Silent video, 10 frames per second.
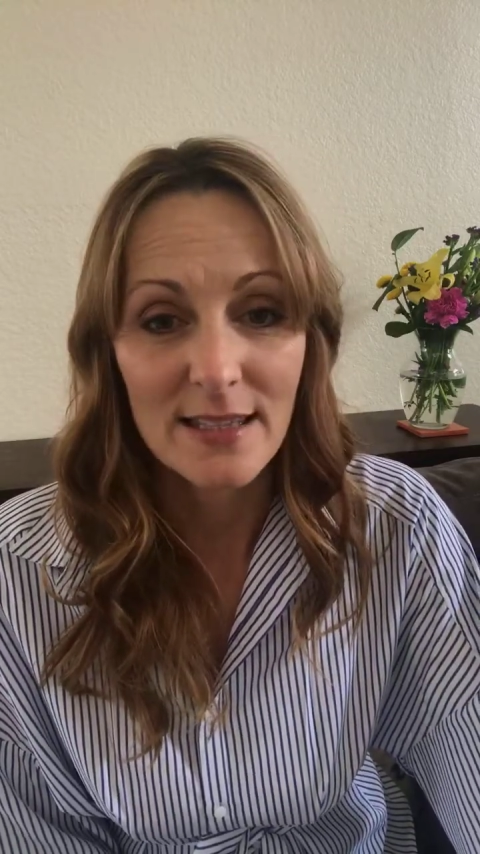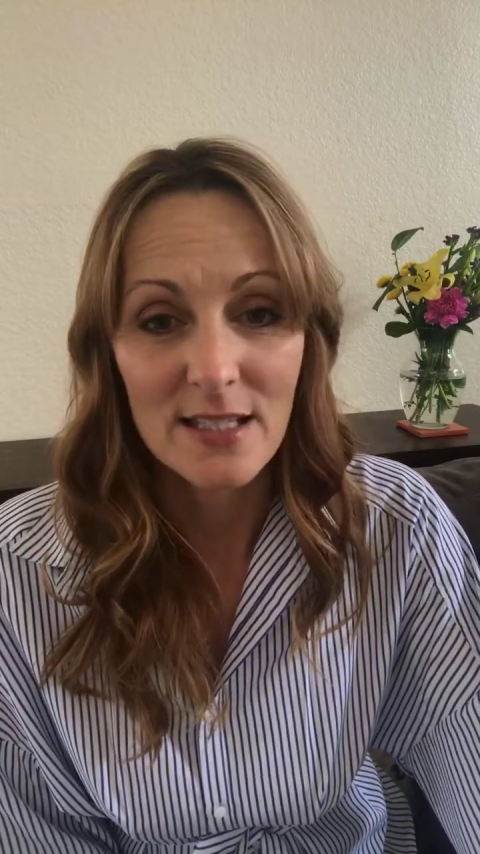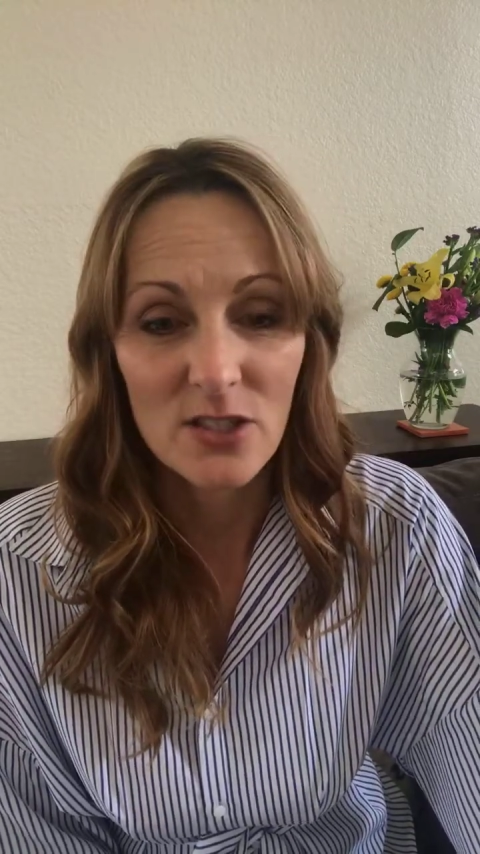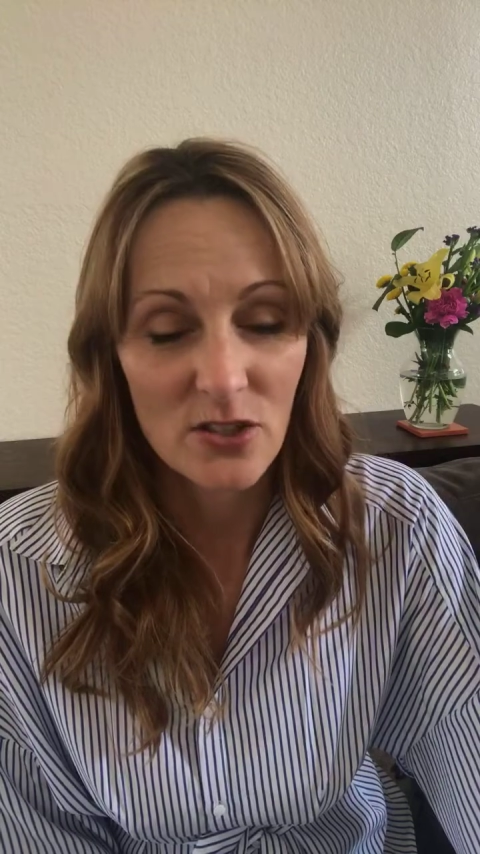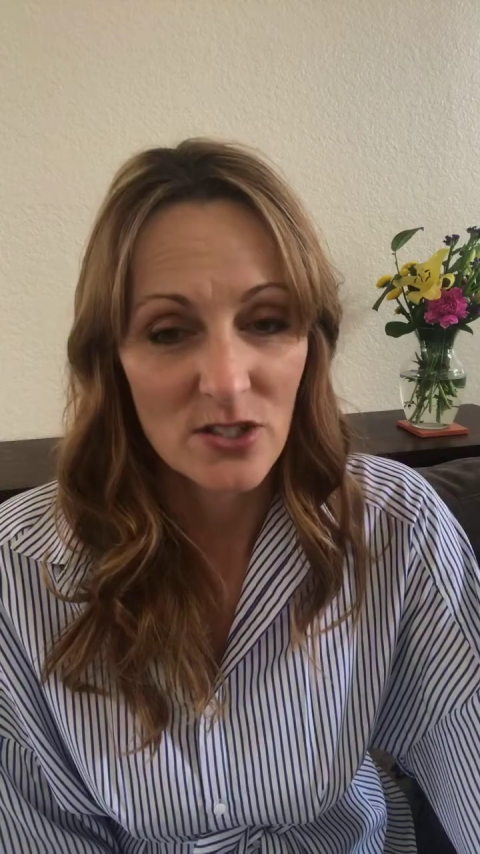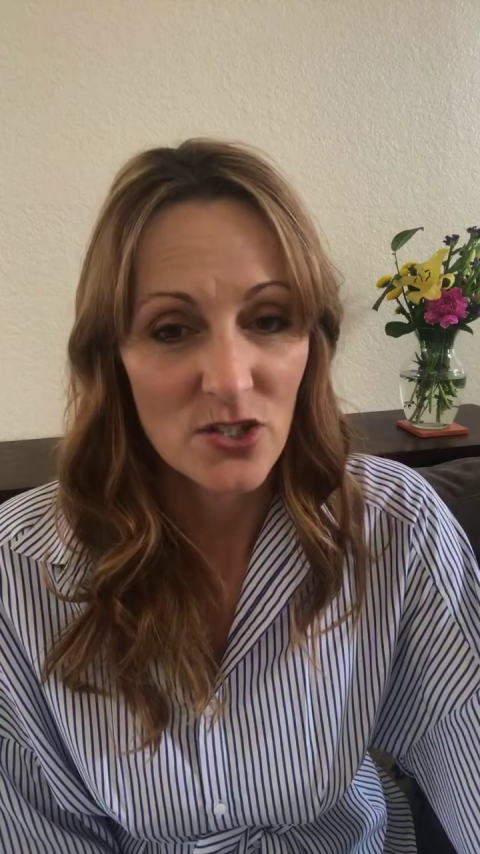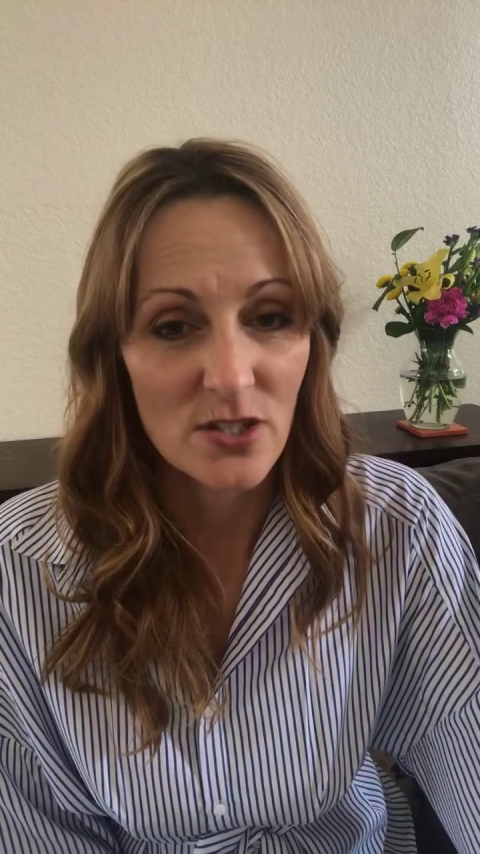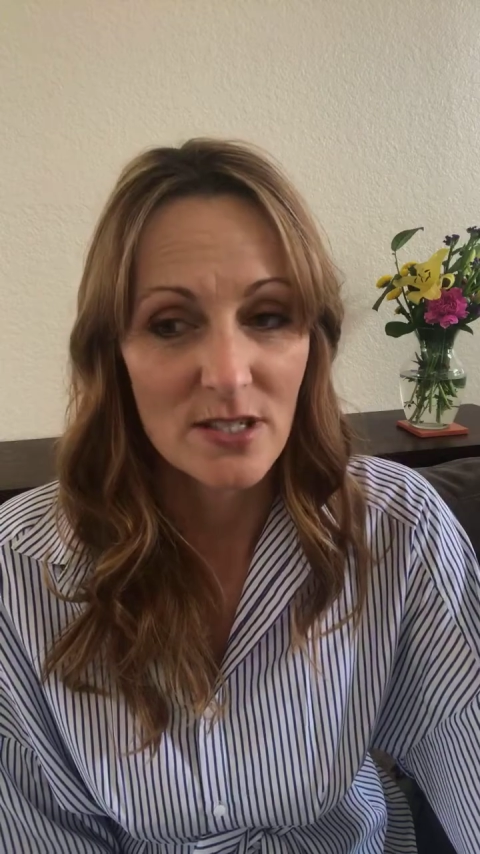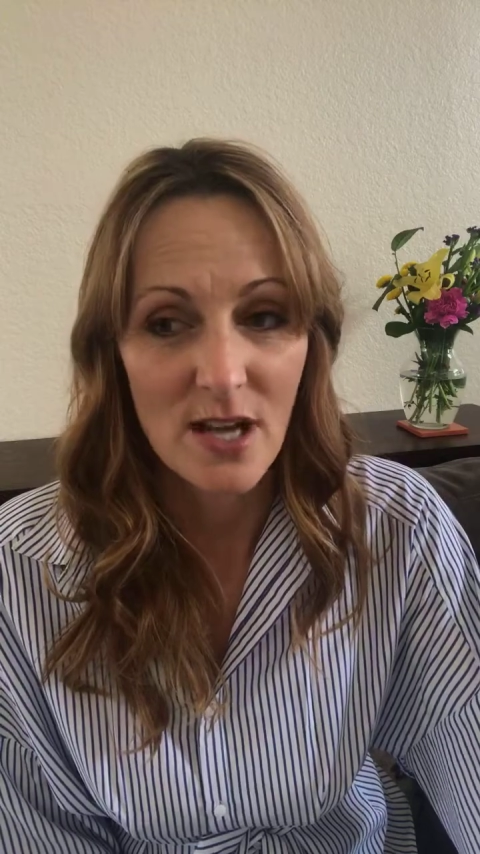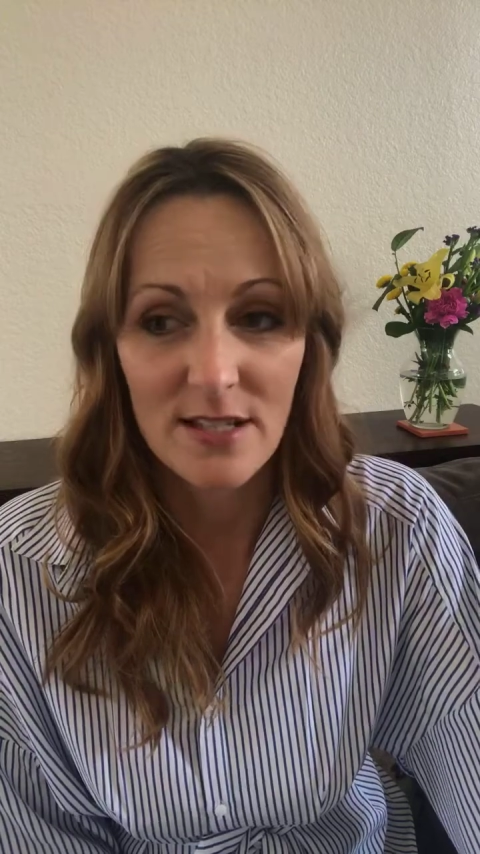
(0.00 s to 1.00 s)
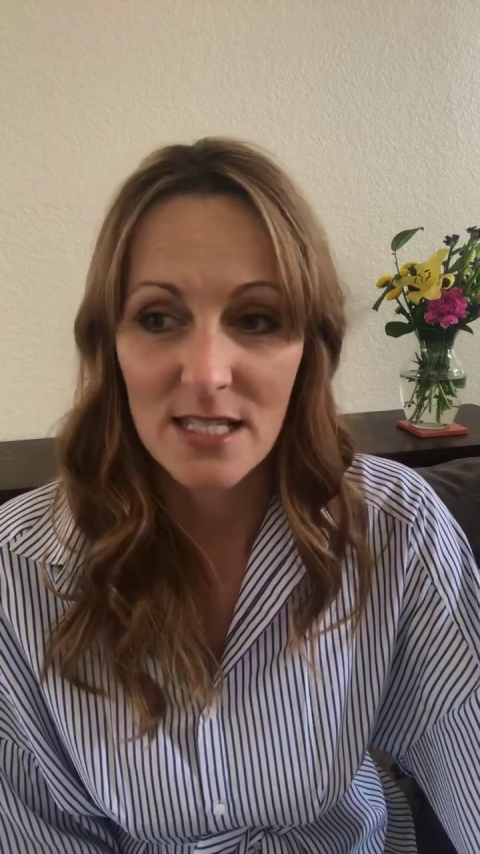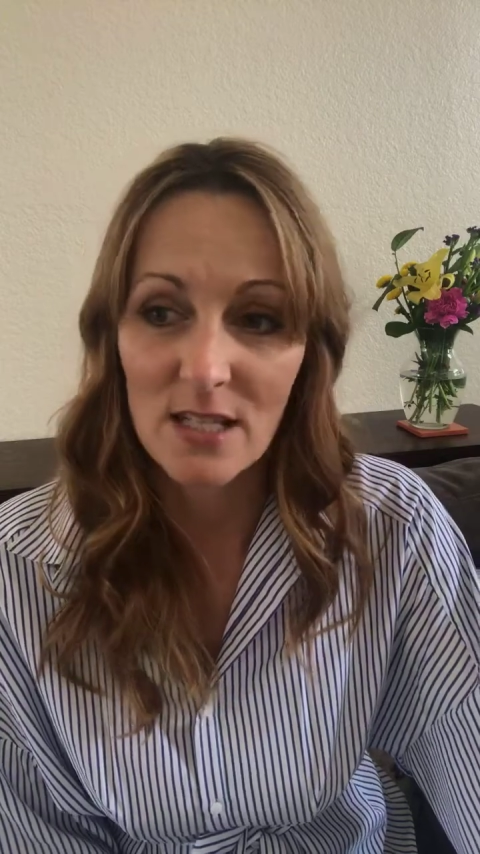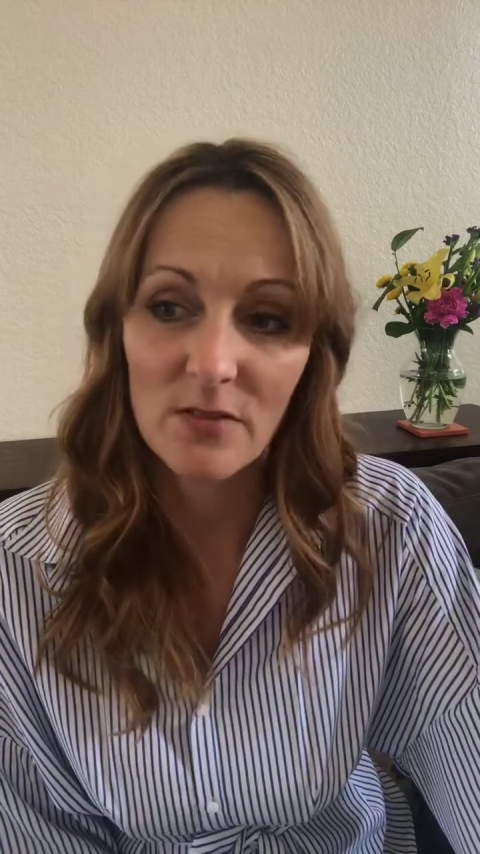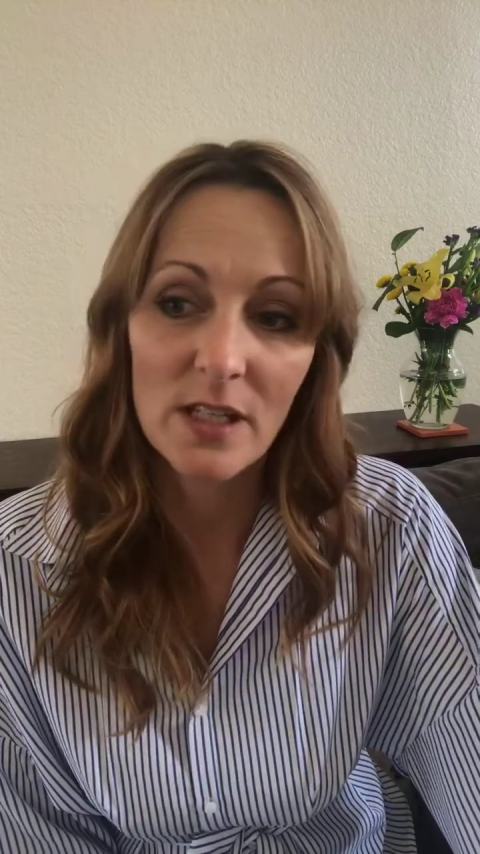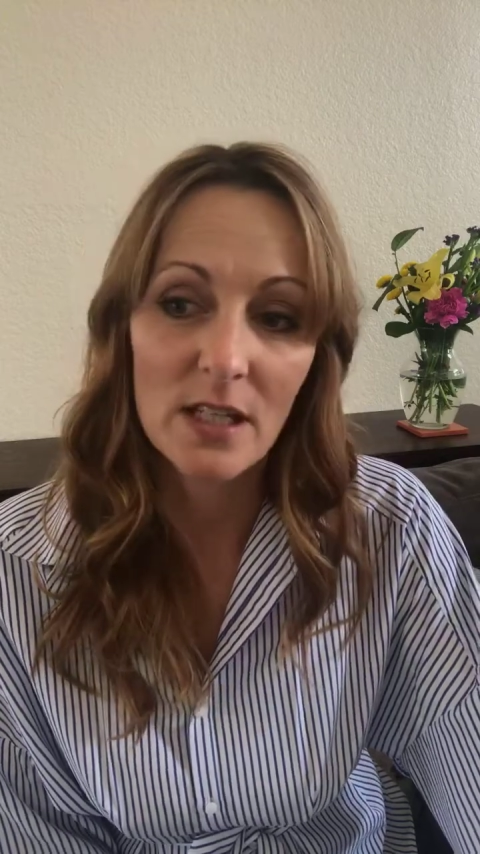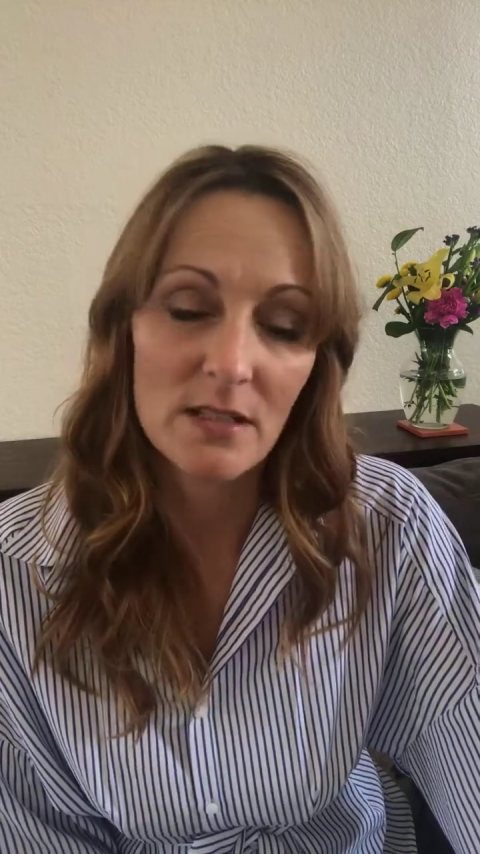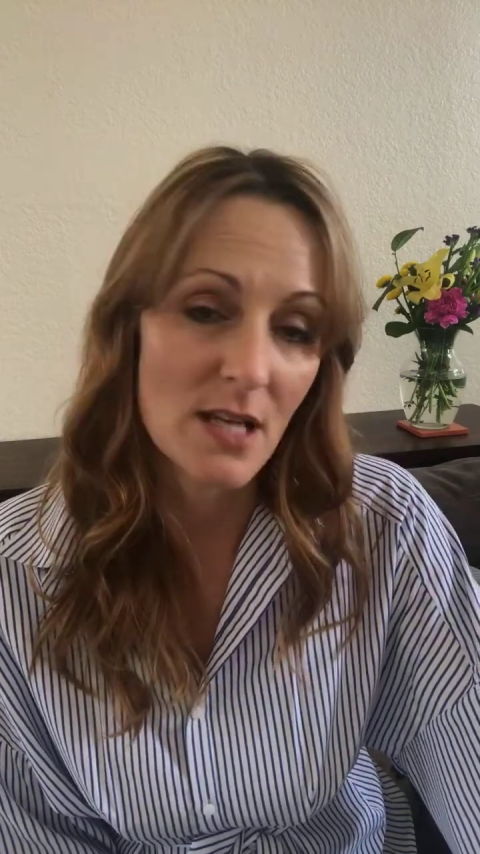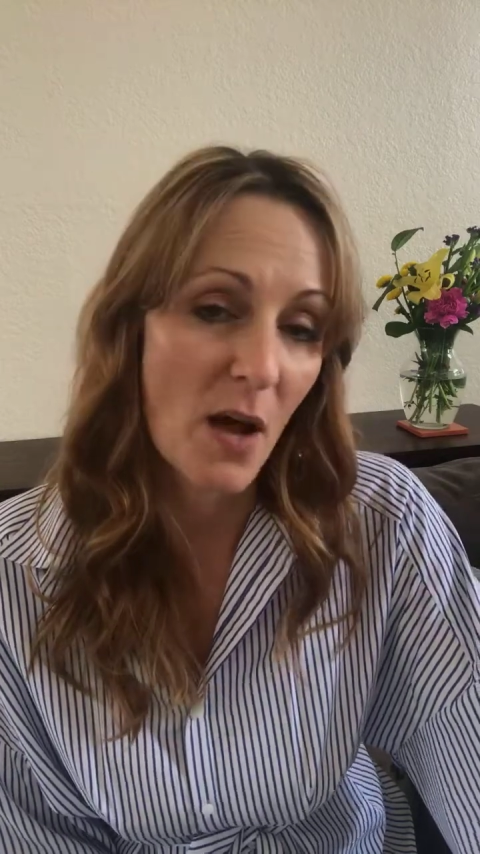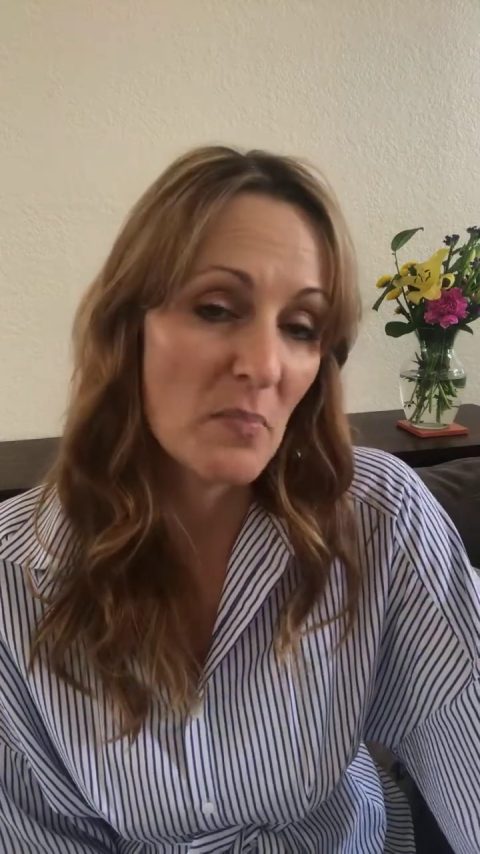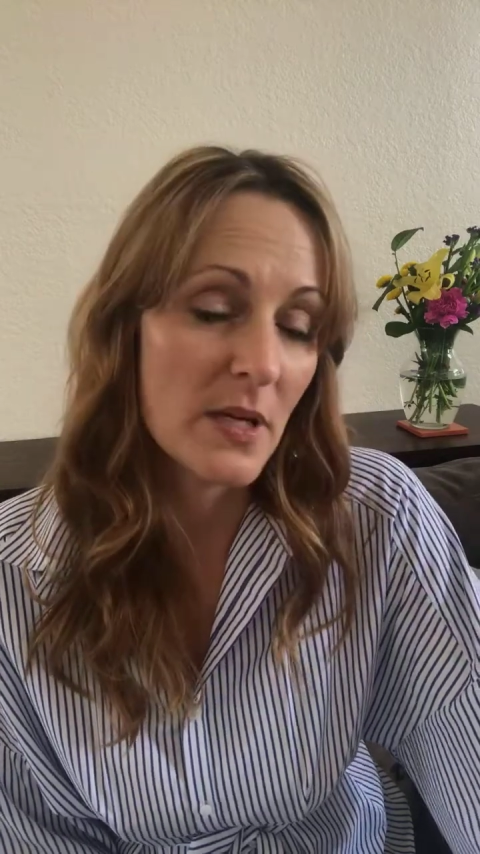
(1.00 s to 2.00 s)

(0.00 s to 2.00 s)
then you can do the .tv.